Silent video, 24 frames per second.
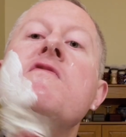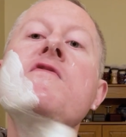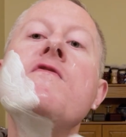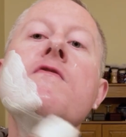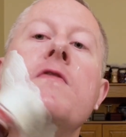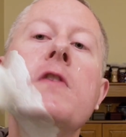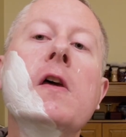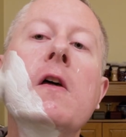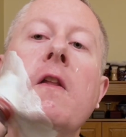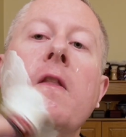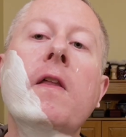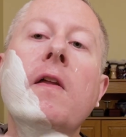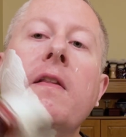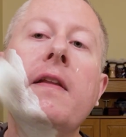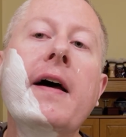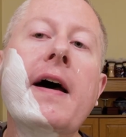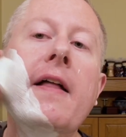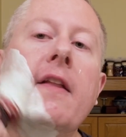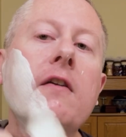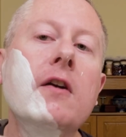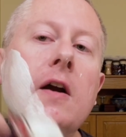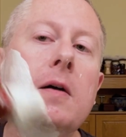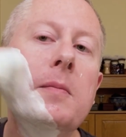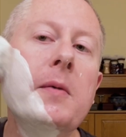feel the
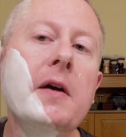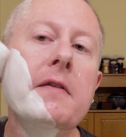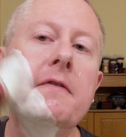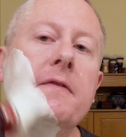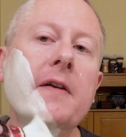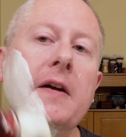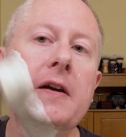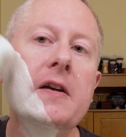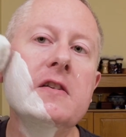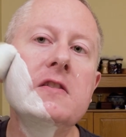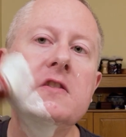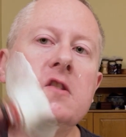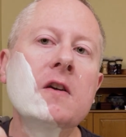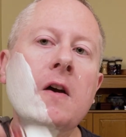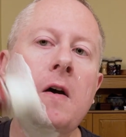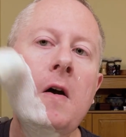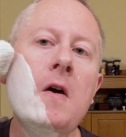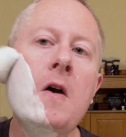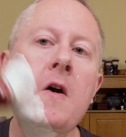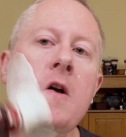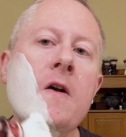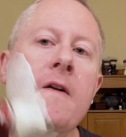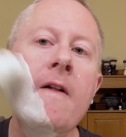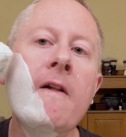lather on my face,
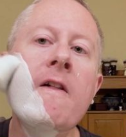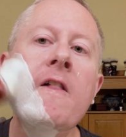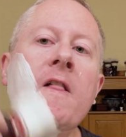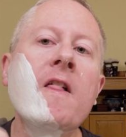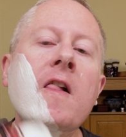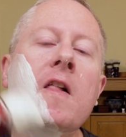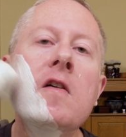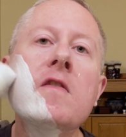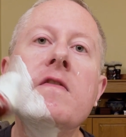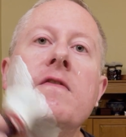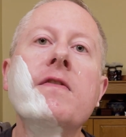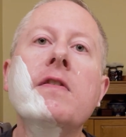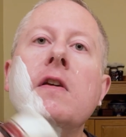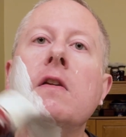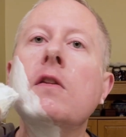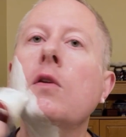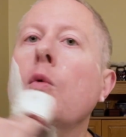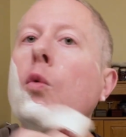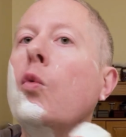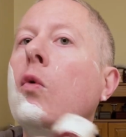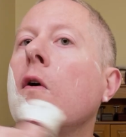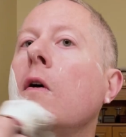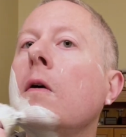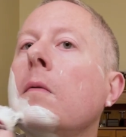feel the
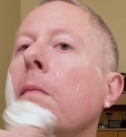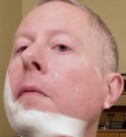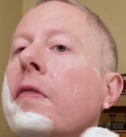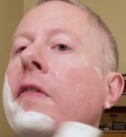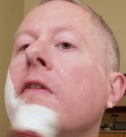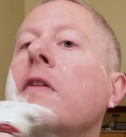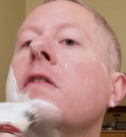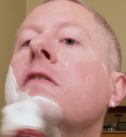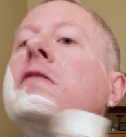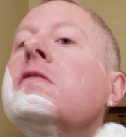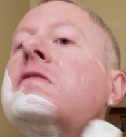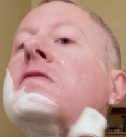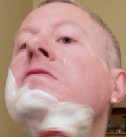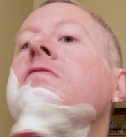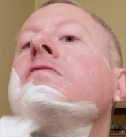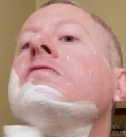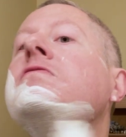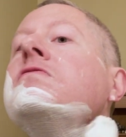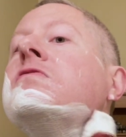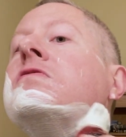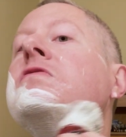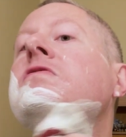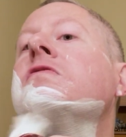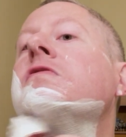warmth,
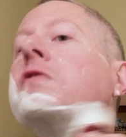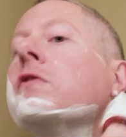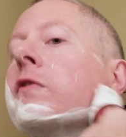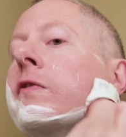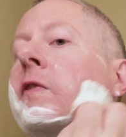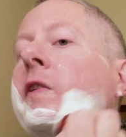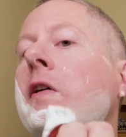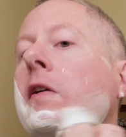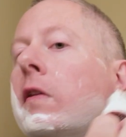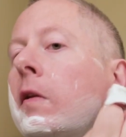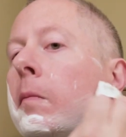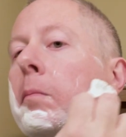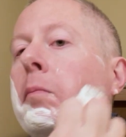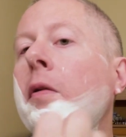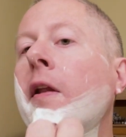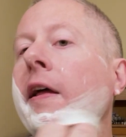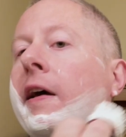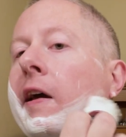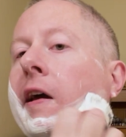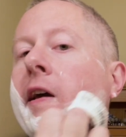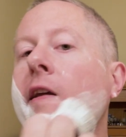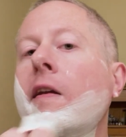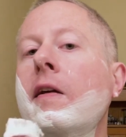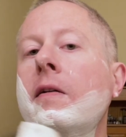feel the
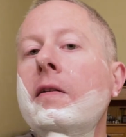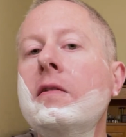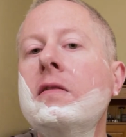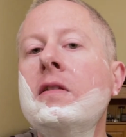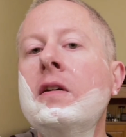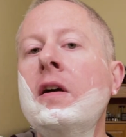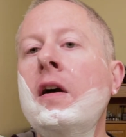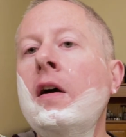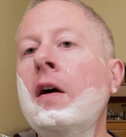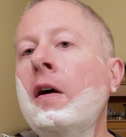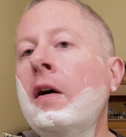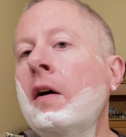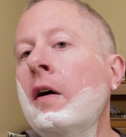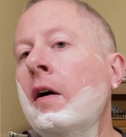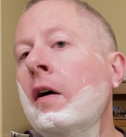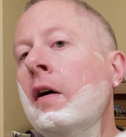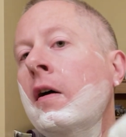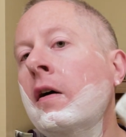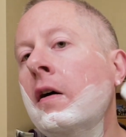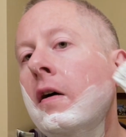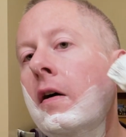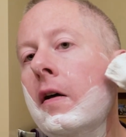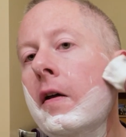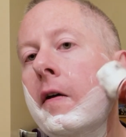blade,
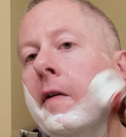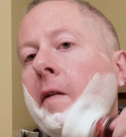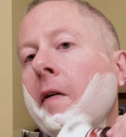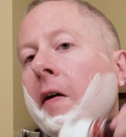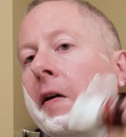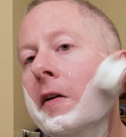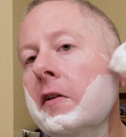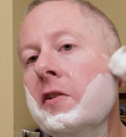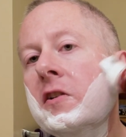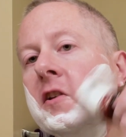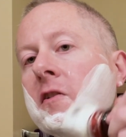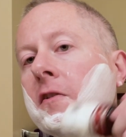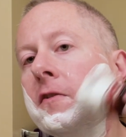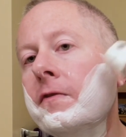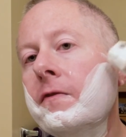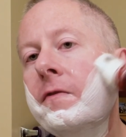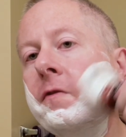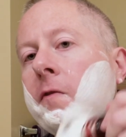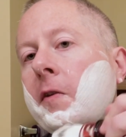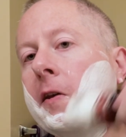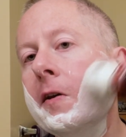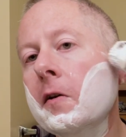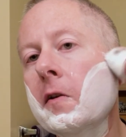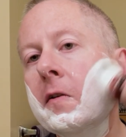and just
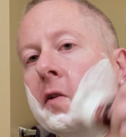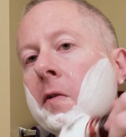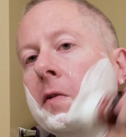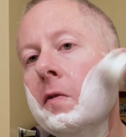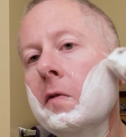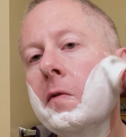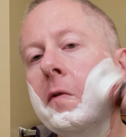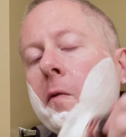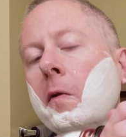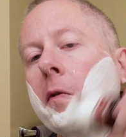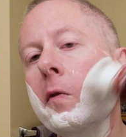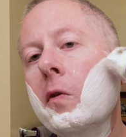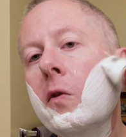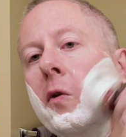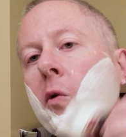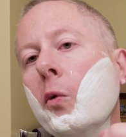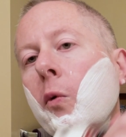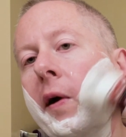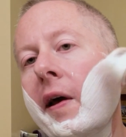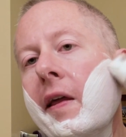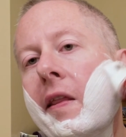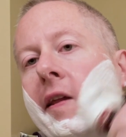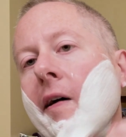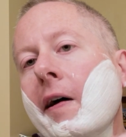feel the
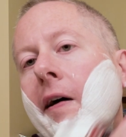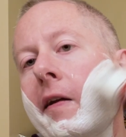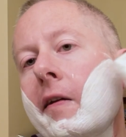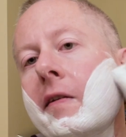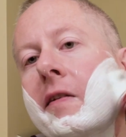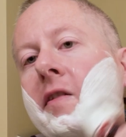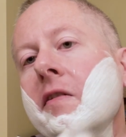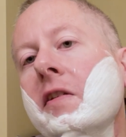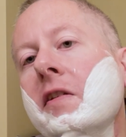way that